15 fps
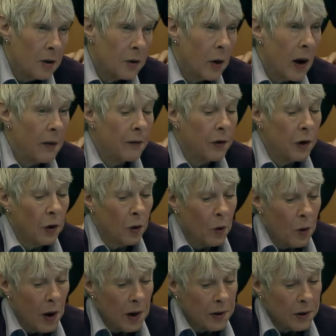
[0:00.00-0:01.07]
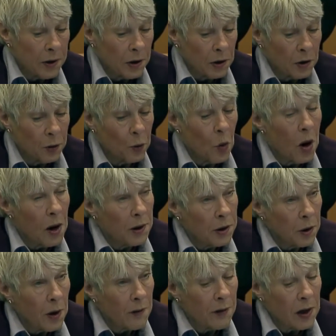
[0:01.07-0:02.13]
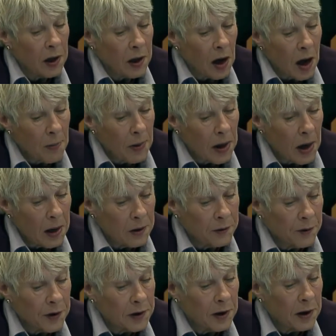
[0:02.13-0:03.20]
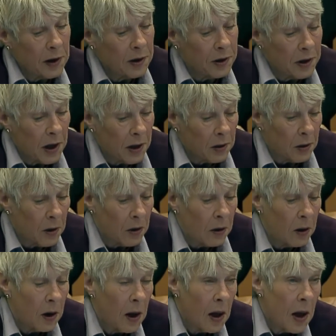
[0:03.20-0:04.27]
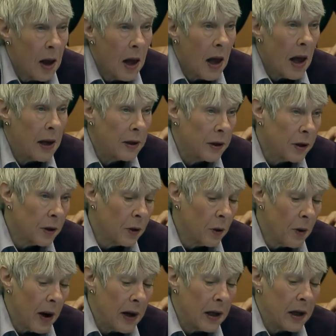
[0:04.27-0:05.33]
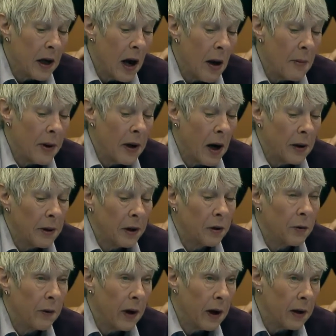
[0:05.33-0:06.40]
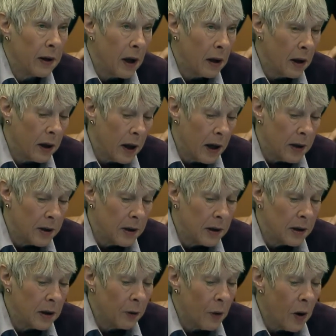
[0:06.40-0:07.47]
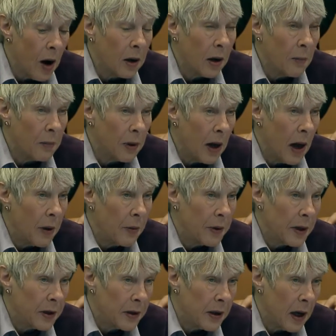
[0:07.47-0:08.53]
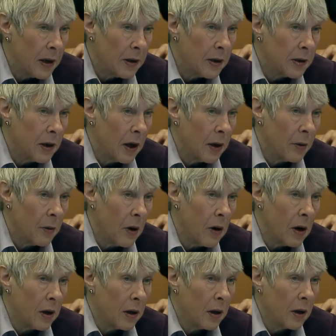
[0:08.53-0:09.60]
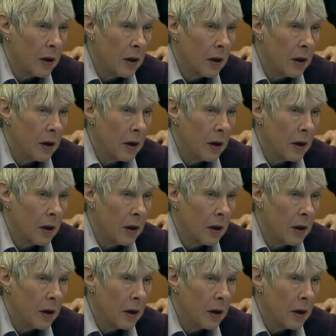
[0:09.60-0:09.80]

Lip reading: So I have two questions. One, do you have any comment on his visit in general? And two, any comment on the trade delegations, Iraq complying with the sanctions on Iran?